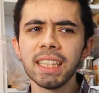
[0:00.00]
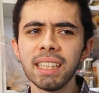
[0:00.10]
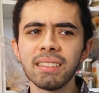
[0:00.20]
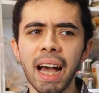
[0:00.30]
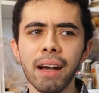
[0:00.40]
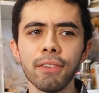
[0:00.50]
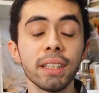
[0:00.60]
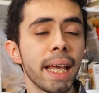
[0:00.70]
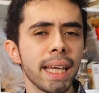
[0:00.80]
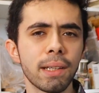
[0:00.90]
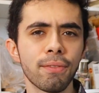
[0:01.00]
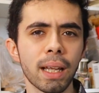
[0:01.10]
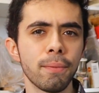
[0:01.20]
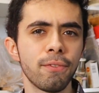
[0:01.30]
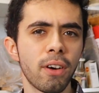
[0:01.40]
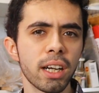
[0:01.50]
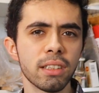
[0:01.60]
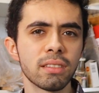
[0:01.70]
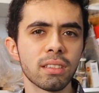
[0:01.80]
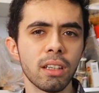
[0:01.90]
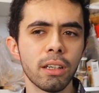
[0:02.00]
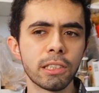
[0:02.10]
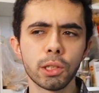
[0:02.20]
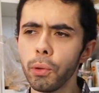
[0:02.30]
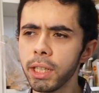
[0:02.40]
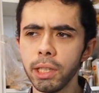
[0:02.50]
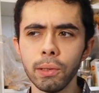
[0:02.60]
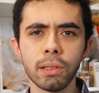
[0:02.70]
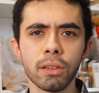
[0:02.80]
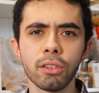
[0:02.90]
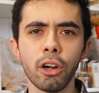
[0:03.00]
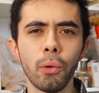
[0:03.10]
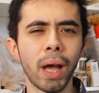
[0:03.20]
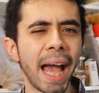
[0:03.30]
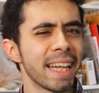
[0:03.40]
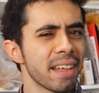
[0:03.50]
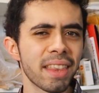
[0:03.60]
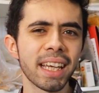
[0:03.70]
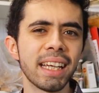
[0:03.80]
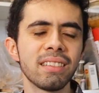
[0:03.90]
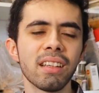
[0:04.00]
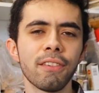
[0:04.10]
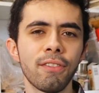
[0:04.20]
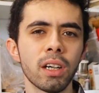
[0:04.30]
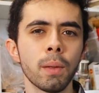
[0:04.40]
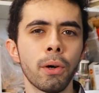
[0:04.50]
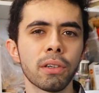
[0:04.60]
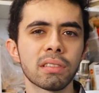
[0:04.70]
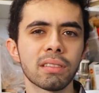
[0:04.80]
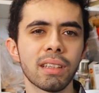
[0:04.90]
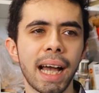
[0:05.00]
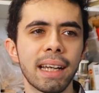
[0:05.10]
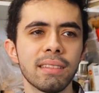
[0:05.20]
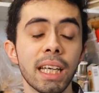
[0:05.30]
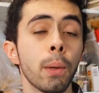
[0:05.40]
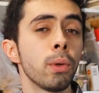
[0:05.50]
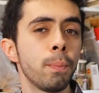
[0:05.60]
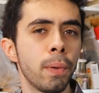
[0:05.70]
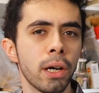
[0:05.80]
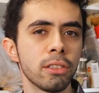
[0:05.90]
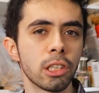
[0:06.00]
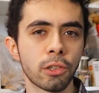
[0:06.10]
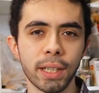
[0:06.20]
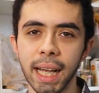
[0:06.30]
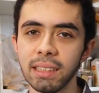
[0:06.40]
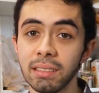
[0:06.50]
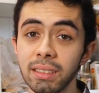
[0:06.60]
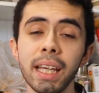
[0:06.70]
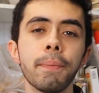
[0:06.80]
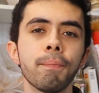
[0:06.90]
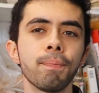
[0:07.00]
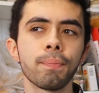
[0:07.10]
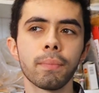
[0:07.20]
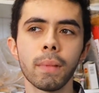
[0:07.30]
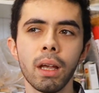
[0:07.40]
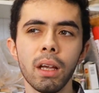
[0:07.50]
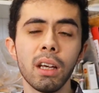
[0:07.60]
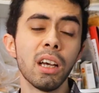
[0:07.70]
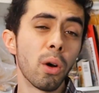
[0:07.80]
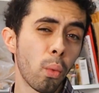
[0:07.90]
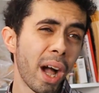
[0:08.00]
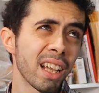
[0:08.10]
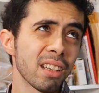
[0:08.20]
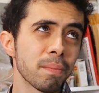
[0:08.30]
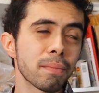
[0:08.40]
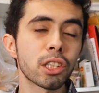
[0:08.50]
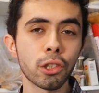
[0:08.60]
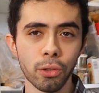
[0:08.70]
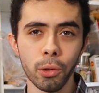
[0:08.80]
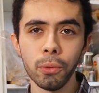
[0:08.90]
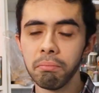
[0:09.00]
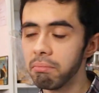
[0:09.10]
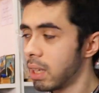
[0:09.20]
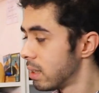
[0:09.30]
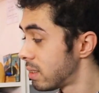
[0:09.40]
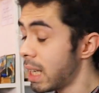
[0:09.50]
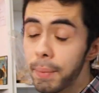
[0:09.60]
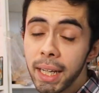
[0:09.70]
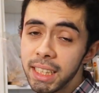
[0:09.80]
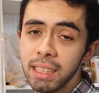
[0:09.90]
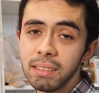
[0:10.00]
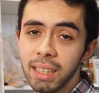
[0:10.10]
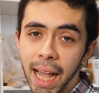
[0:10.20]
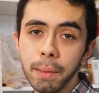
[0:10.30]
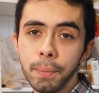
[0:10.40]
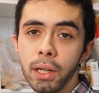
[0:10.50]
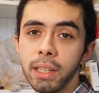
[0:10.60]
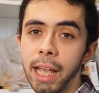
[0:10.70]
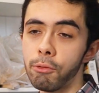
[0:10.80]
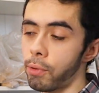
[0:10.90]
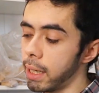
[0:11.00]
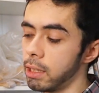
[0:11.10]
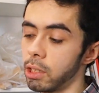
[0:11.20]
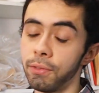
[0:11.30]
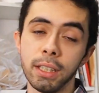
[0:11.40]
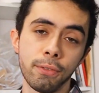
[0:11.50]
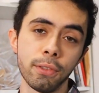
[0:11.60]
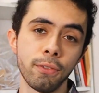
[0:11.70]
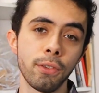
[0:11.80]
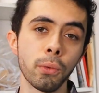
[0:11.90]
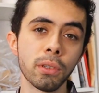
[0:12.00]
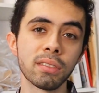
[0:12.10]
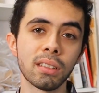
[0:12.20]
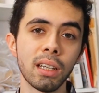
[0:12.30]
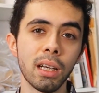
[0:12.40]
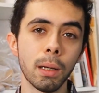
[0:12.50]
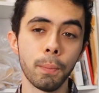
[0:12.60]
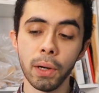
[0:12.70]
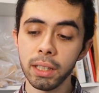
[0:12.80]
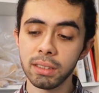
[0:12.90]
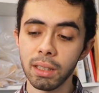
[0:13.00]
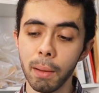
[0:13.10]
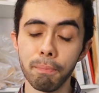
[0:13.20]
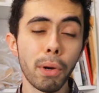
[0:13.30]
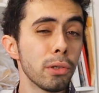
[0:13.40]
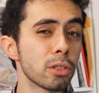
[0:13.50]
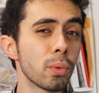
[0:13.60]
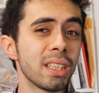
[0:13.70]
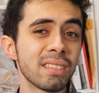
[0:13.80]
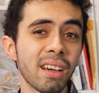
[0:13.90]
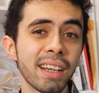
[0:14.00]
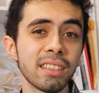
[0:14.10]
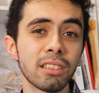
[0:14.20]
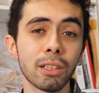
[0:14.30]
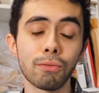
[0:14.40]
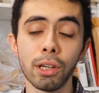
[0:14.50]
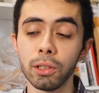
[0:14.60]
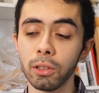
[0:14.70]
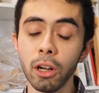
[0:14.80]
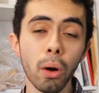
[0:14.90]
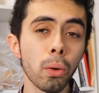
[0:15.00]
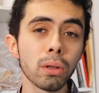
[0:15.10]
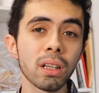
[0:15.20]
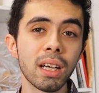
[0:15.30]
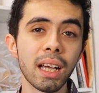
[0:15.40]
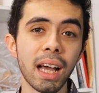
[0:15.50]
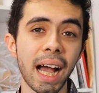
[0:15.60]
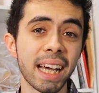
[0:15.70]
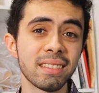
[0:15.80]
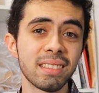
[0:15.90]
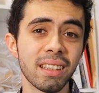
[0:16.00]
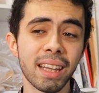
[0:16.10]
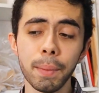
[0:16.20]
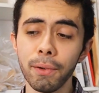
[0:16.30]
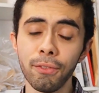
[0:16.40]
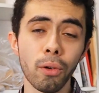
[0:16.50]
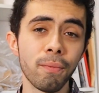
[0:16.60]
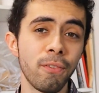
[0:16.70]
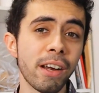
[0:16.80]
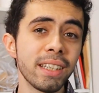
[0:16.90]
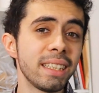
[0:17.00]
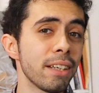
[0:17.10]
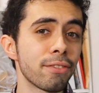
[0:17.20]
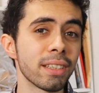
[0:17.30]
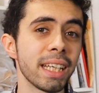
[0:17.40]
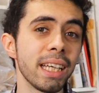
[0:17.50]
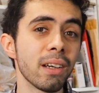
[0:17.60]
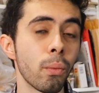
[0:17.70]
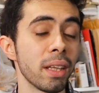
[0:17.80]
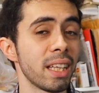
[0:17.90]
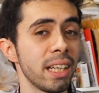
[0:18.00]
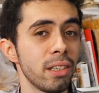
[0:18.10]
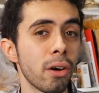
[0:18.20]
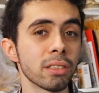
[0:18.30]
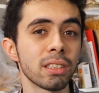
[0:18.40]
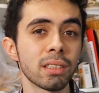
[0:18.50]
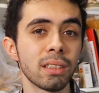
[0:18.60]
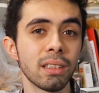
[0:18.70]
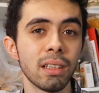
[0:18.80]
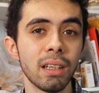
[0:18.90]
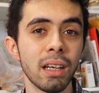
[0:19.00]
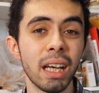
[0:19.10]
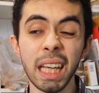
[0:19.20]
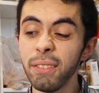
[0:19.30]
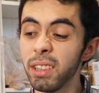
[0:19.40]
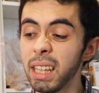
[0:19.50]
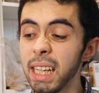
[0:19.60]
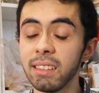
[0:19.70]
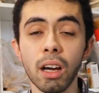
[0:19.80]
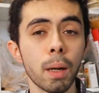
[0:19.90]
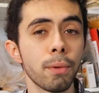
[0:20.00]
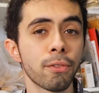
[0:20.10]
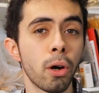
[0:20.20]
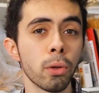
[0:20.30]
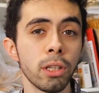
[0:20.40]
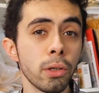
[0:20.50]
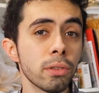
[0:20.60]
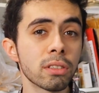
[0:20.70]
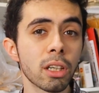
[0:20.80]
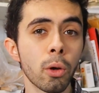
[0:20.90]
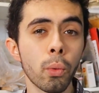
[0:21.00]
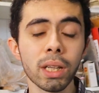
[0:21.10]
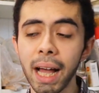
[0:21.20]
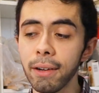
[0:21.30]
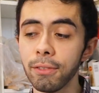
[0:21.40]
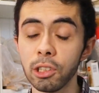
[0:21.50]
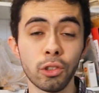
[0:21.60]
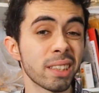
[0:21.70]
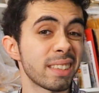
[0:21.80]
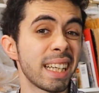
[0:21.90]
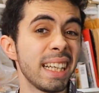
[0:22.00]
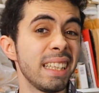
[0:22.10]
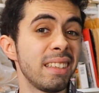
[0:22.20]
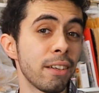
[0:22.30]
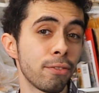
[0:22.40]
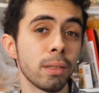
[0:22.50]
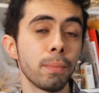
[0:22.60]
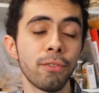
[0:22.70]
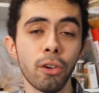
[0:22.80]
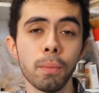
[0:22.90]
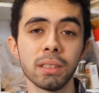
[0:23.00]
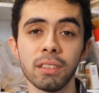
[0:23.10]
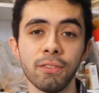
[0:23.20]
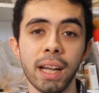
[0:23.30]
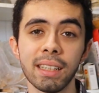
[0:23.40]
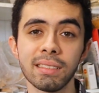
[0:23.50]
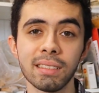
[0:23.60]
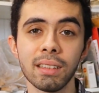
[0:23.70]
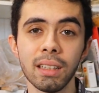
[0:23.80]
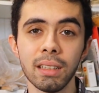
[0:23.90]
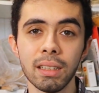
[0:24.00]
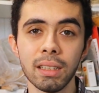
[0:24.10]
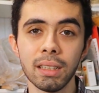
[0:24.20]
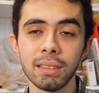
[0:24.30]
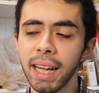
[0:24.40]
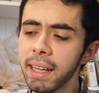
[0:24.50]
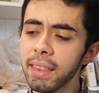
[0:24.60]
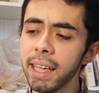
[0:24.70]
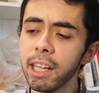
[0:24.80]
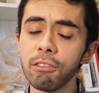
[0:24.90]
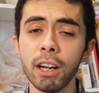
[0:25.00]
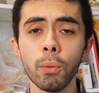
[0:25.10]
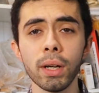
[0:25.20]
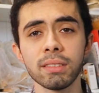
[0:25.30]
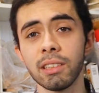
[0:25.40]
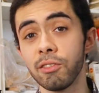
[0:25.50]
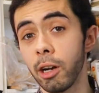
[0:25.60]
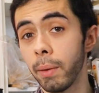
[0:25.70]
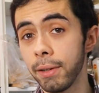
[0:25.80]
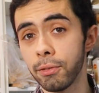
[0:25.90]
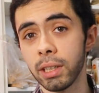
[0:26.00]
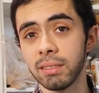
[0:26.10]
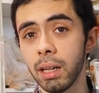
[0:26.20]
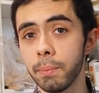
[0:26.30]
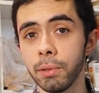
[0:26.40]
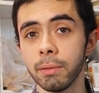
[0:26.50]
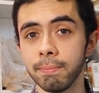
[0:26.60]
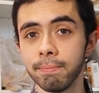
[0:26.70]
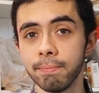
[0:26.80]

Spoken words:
engines have naked flame fires. Surely you could throw anything into the firebox and it would burn to create steam. Well, true, steam engines can burn a range of different fuels, but most were designed to run on coal, and they perform very differently when they're not. Even the type of coal used will have drastically different performance effects. Take the Great Western Railway for example.